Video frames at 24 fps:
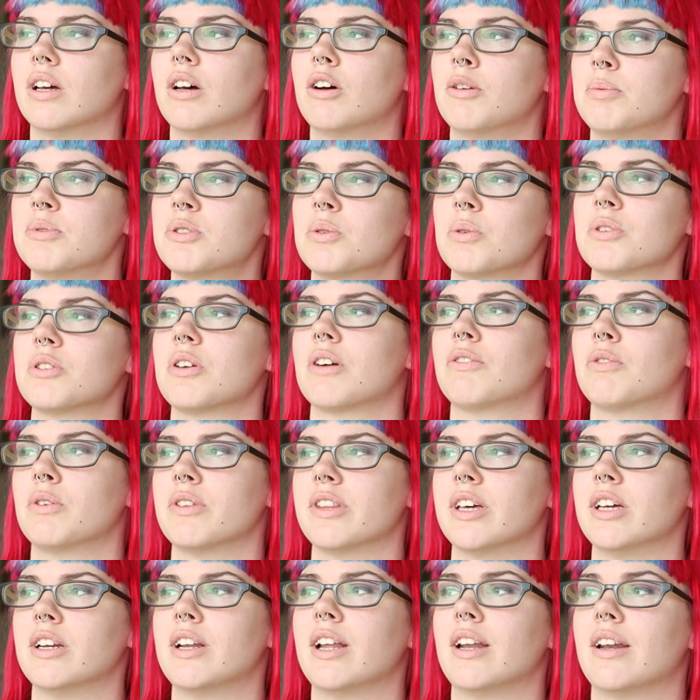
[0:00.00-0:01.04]
open source software
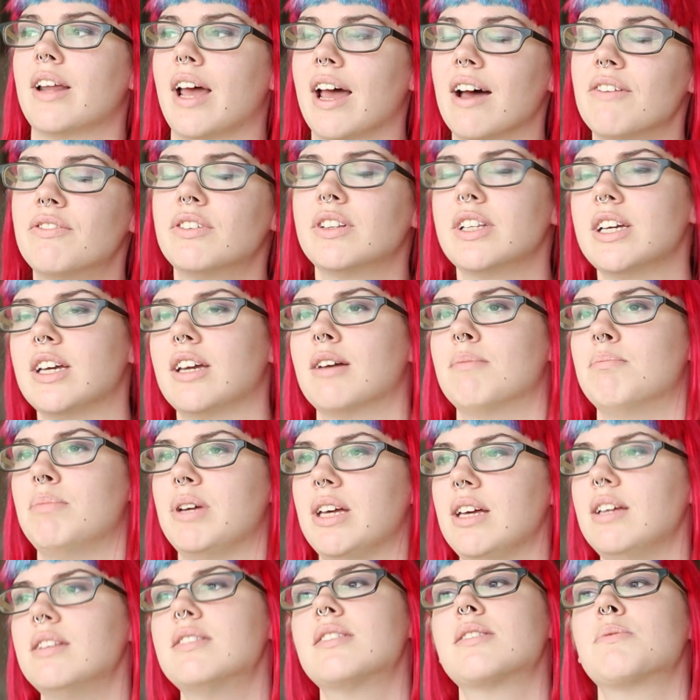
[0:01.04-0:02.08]
that heavily
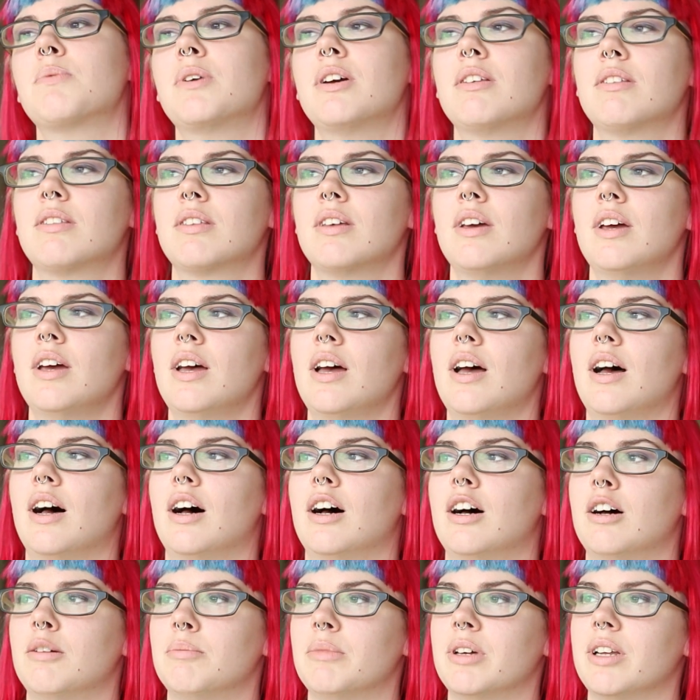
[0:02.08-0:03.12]
competes with
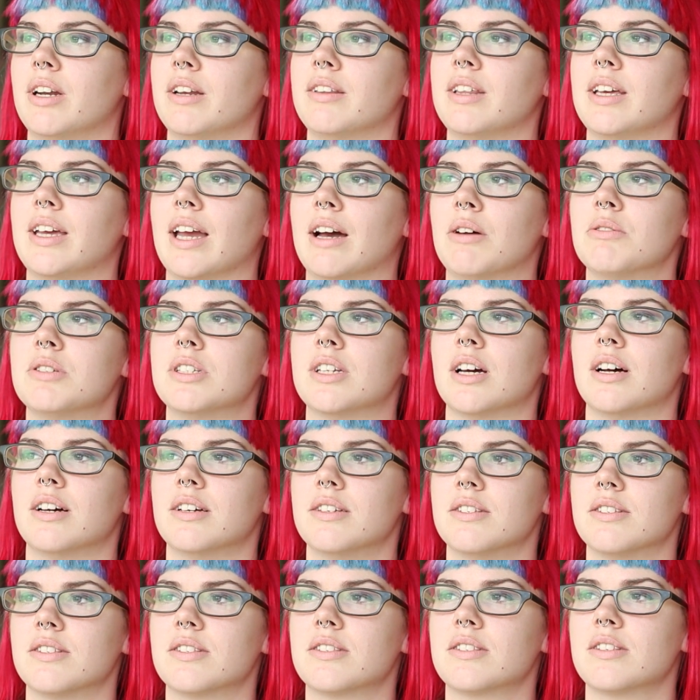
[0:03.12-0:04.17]
and I think
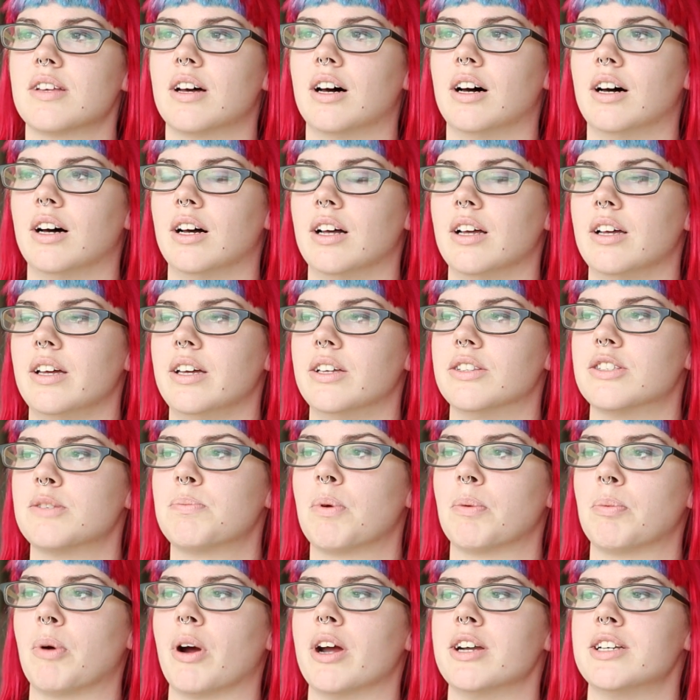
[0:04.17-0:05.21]
outdoes its
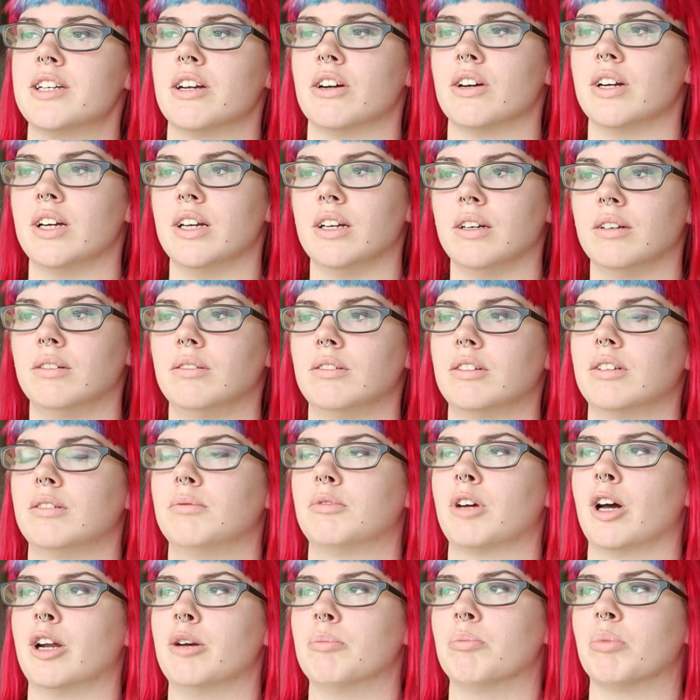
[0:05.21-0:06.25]
proprietary
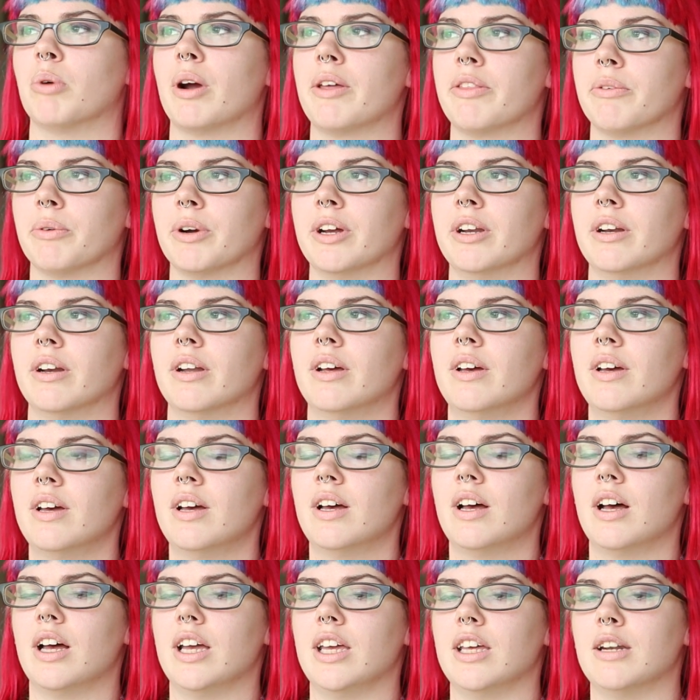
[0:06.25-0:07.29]
kind of brethren
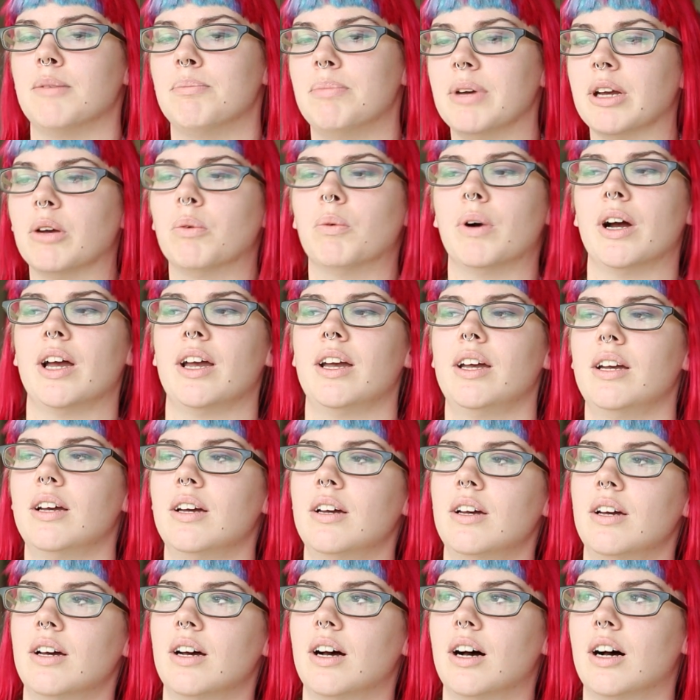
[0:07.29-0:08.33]
in a big way.
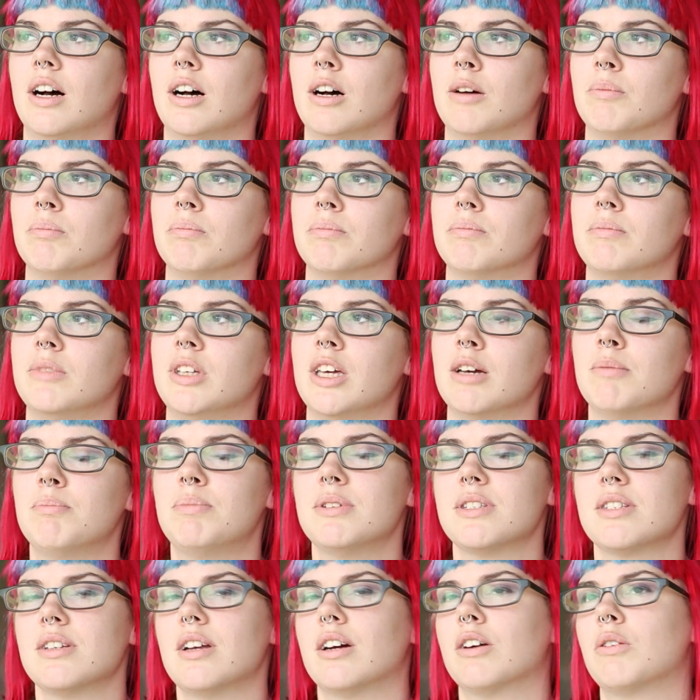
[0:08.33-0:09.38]

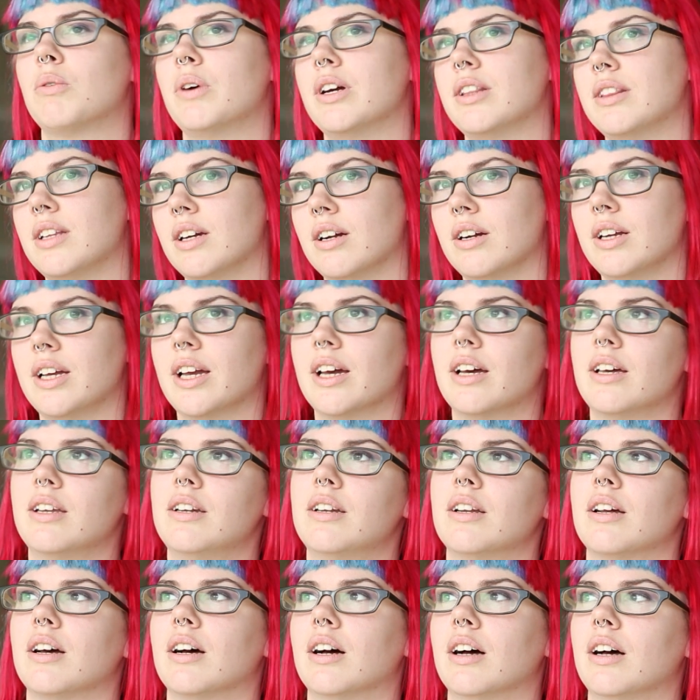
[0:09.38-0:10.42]
GIMP is not quite there
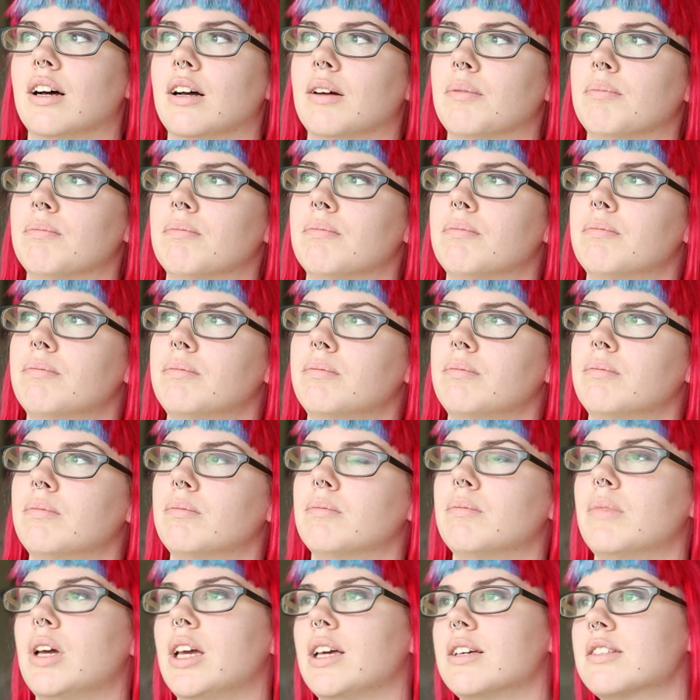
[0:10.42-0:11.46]
yet.
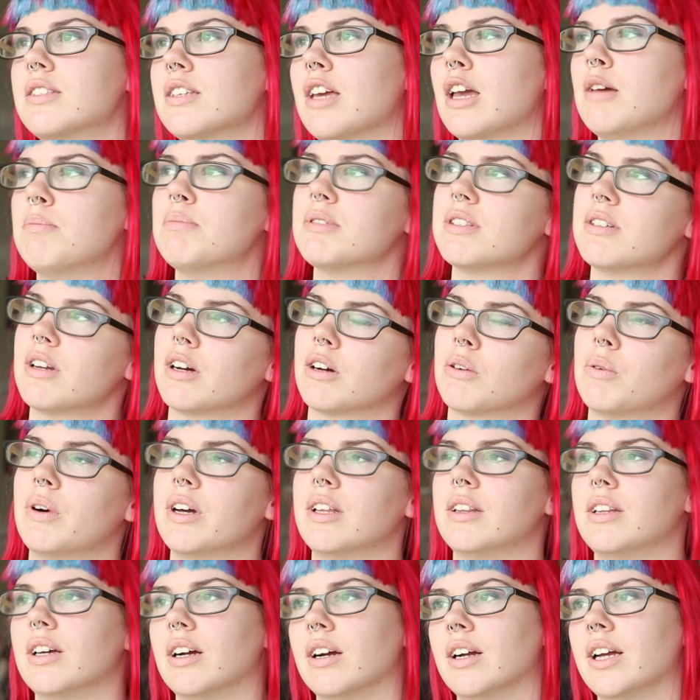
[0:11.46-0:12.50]
Inkscape is not
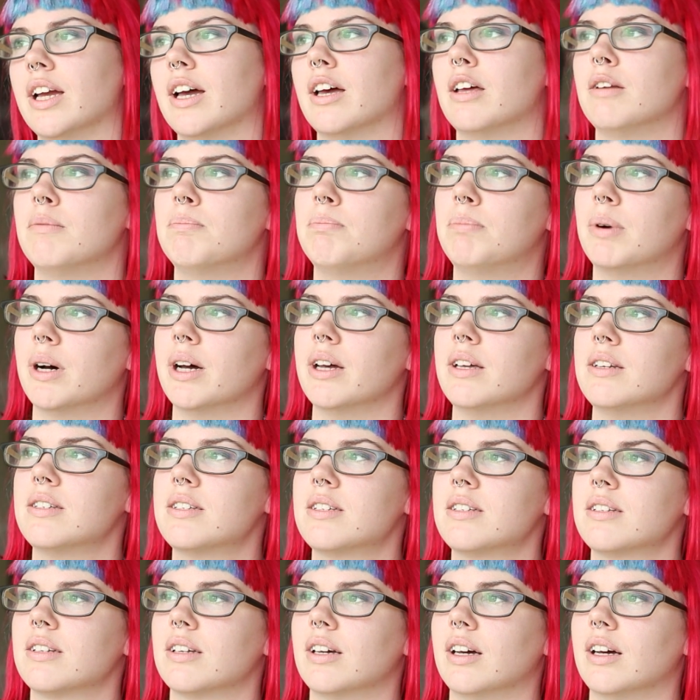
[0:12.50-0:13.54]
quite there yet,
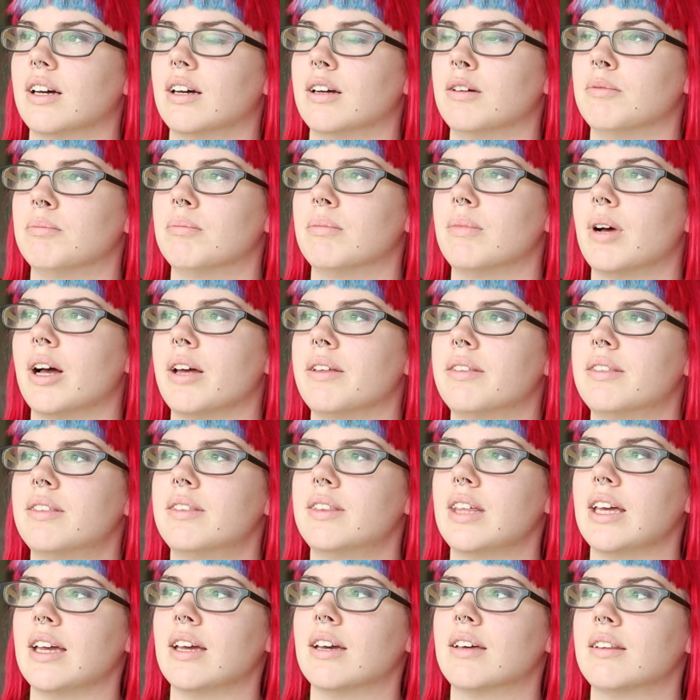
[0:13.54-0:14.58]
but I
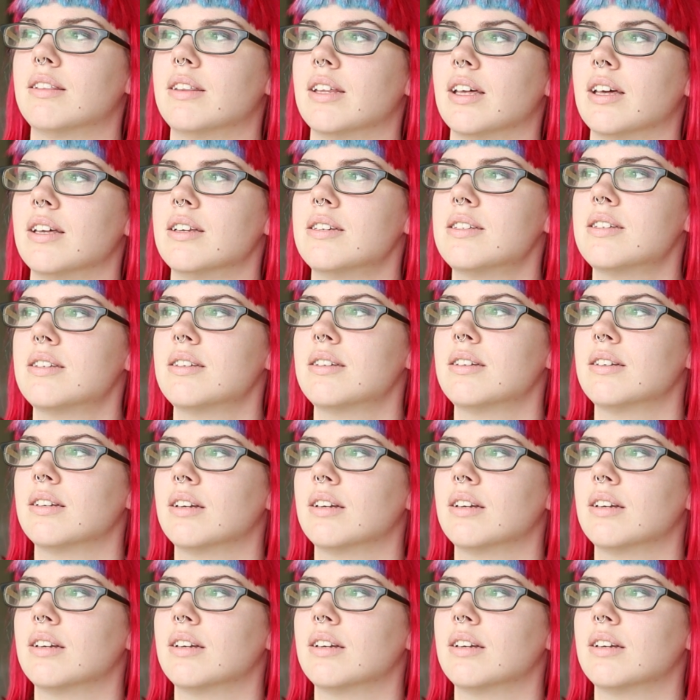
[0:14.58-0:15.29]
think that